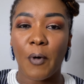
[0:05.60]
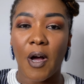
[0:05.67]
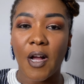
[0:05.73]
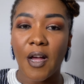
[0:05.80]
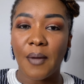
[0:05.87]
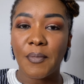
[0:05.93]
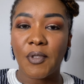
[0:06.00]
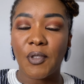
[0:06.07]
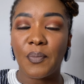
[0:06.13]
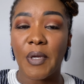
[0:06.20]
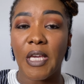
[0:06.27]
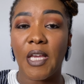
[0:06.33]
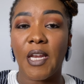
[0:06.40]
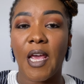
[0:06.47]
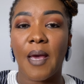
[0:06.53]
welcome to
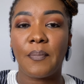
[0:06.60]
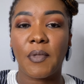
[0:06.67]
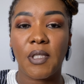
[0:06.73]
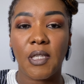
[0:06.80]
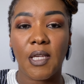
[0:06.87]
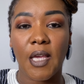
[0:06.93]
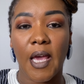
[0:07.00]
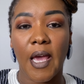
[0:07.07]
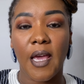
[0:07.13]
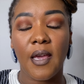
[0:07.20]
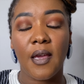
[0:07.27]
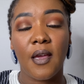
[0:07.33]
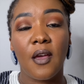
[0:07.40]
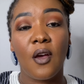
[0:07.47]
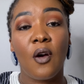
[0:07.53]
Being M T K.
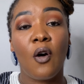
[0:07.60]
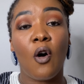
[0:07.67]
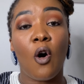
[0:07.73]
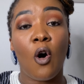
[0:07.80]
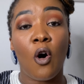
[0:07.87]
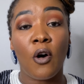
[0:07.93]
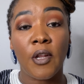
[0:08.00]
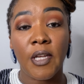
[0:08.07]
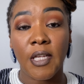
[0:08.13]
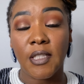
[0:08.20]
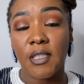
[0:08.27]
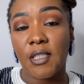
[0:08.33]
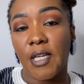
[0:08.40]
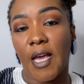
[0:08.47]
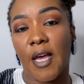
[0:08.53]
On this
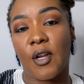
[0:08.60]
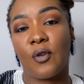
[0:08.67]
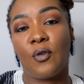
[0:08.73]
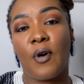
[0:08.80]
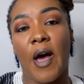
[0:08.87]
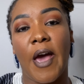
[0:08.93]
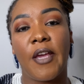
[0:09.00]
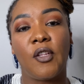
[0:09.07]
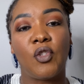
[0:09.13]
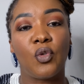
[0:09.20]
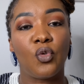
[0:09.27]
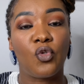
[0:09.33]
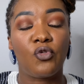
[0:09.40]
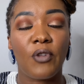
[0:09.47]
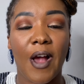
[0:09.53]
channel, I
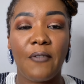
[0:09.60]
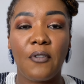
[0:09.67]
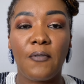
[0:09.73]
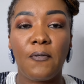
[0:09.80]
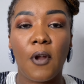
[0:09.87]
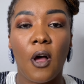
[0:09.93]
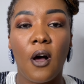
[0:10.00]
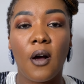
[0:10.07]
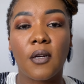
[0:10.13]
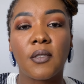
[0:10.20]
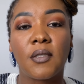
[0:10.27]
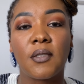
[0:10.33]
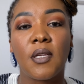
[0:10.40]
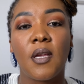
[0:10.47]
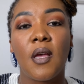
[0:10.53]
do travel
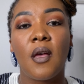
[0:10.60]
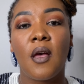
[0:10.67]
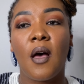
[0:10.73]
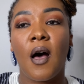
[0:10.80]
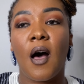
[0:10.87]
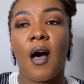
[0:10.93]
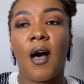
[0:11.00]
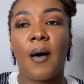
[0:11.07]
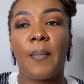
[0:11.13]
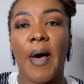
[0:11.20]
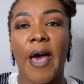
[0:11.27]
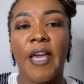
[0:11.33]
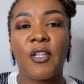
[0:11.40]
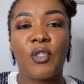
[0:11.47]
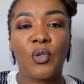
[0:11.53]
vlogs. Um,
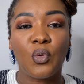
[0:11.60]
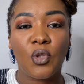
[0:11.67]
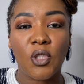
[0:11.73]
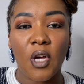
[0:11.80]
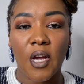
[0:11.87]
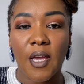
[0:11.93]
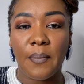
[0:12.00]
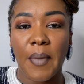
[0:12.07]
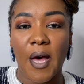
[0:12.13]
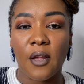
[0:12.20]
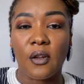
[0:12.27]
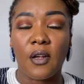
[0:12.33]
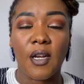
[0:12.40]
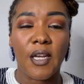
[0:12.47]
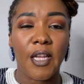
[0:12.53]
I do talk about
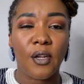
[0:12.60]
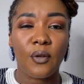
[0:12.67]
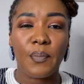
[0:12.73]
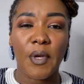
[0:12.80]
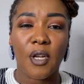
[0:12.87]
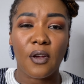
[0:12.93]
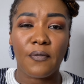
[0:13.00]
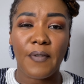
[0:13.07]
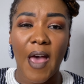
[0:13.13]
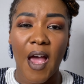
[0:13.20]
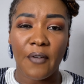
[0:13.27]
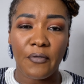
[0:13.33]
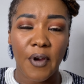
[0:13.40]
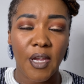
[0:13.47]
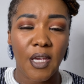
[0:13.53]
a little bit of
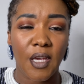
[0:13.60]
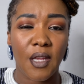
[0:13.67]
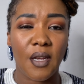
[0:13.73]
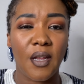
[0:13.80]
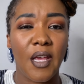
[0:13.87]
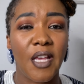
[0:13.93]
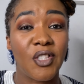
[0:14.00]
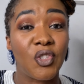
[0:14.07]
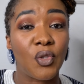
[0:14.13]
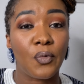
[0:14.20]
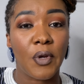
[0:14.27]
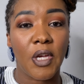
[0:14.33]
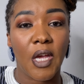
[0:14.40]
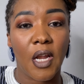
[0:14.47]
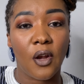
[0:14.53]
African
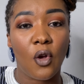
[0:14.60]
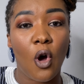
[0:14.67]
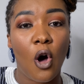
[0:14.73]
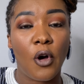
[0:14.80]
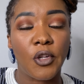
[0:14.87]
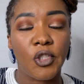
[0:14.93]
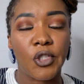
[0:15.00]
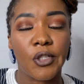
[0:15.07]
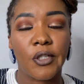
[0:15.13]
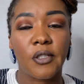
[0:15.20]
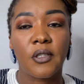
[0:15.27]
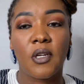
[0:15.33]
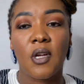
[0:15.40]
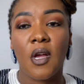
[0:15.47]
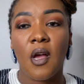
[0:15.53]
history and culture,
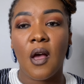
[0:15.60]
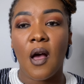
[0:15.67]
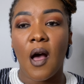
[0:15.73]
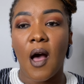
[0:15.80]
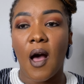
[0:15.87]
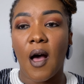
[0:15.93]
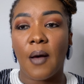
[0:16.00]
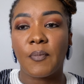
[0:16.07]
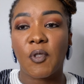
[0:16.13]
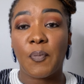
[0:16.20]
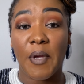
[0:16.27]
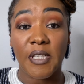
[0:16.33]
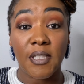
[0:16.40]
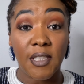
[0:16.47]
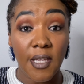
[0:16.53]
um,
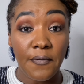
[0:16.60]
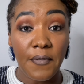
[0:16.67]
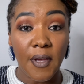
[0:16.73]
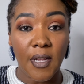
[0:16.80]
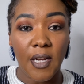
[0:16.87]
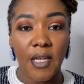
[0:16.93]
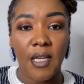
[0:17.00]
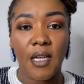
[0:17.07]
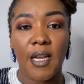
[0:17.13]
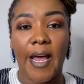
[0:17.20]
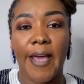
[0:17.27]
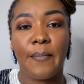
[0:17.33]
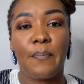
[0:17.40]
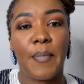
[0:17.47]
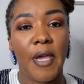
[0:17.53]
specifically
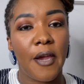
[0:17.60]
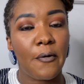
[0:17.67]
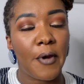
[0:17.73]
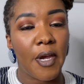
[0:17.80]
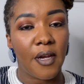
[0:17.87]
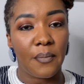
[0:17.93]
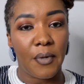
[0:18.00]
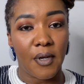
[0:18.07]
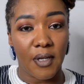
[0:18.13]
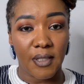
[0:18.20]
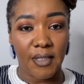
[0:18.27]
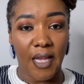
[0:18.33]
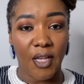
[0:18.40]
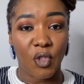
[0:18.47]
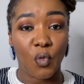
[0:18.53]
Liberia, because
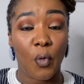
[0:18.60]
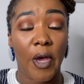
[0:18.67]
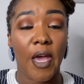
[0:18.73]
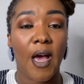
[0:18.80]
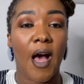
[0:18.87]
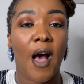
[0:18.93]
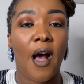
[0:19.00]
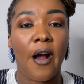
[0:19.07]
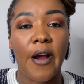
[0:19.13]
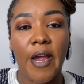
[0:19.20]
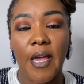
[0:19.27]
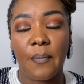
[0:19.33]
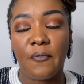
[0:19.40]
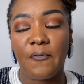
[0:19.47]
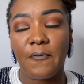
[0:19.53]
that's where I
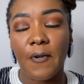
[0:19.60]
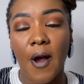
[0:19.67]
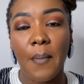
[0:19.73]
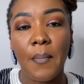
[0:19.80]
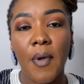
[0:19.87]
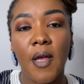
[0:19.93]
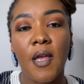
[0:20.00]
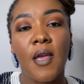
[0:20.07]
am from.